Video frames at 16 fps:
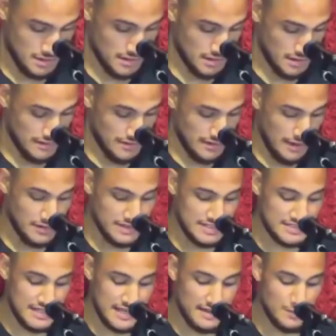Now, in the
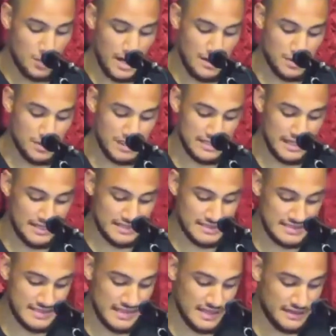same way, we can
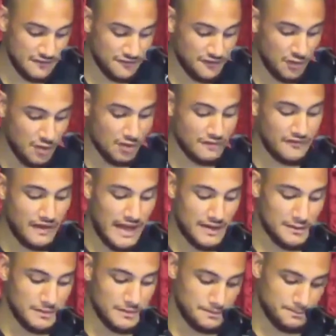understand the fall of
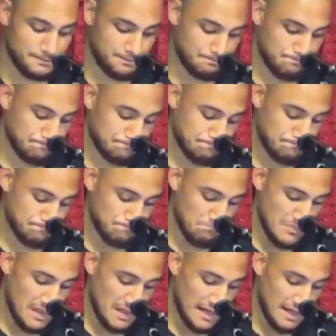Adam
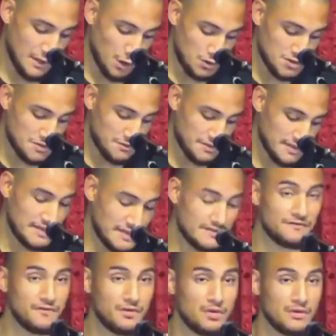and ultimately the
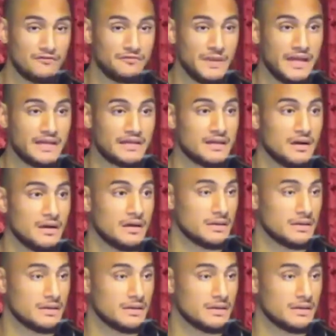fall of mankind.